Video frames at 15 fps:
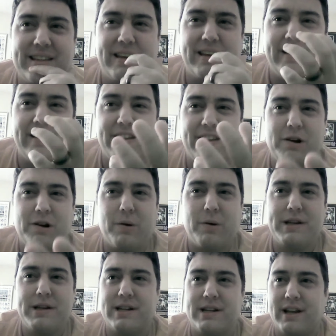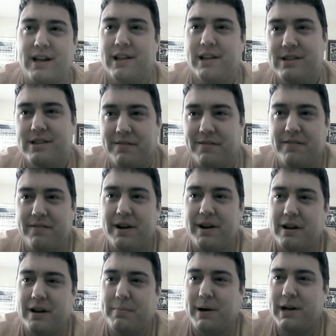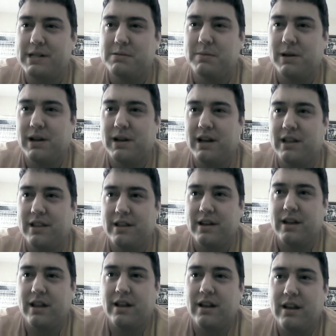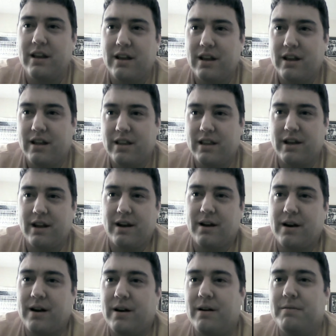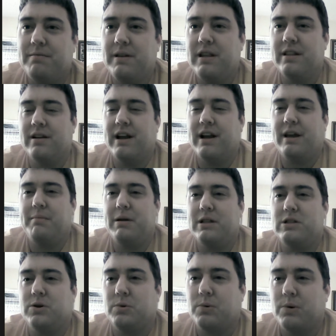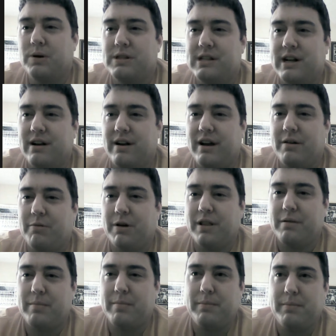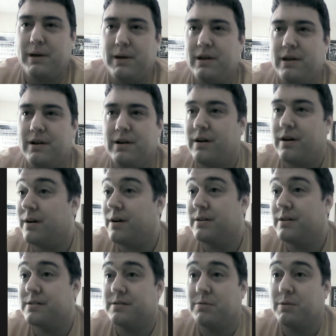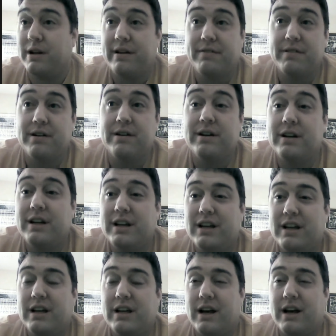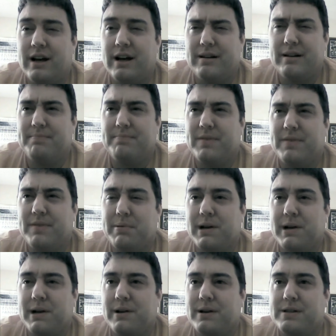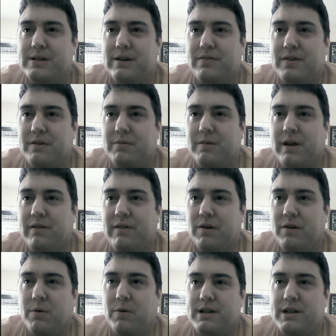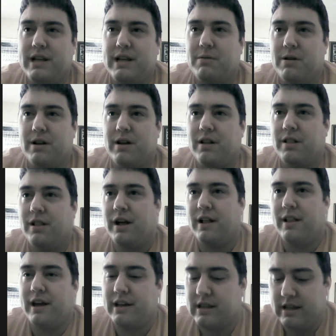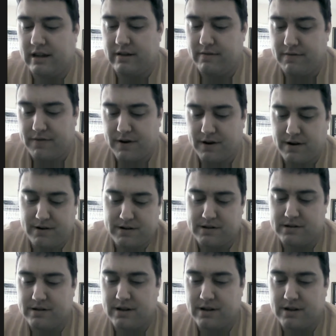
if they're questioning that, there's a very good possibility that they are either aiming towards an area where there might be cars or whatever. But also, if you watch that one a lot like the first